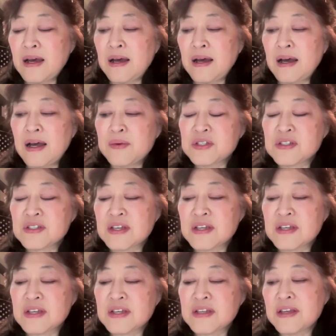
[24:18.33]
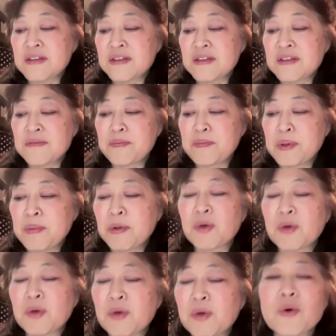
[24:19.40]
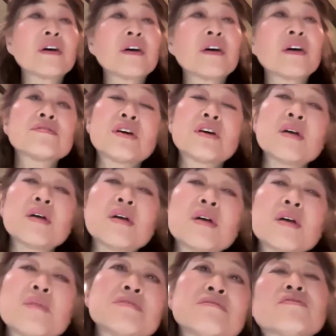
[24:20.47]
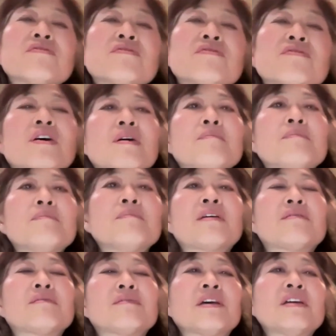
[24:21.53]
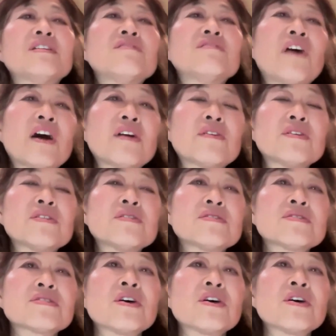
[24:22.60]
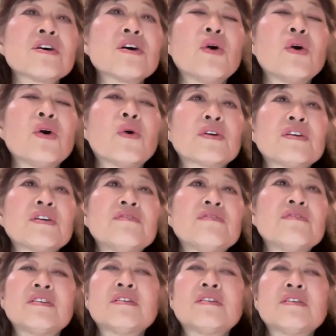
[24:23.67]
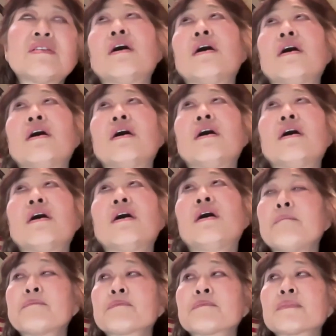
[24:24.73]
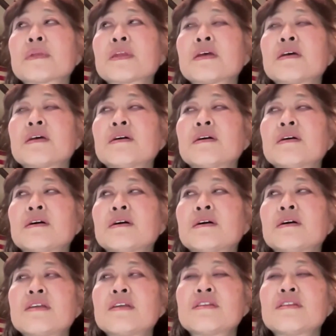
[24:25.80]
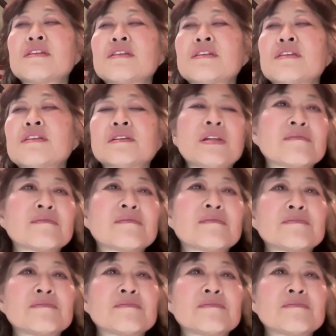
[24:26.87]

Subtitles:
I was just, and people are working on other types of like lentivirus, or even I think lipid, like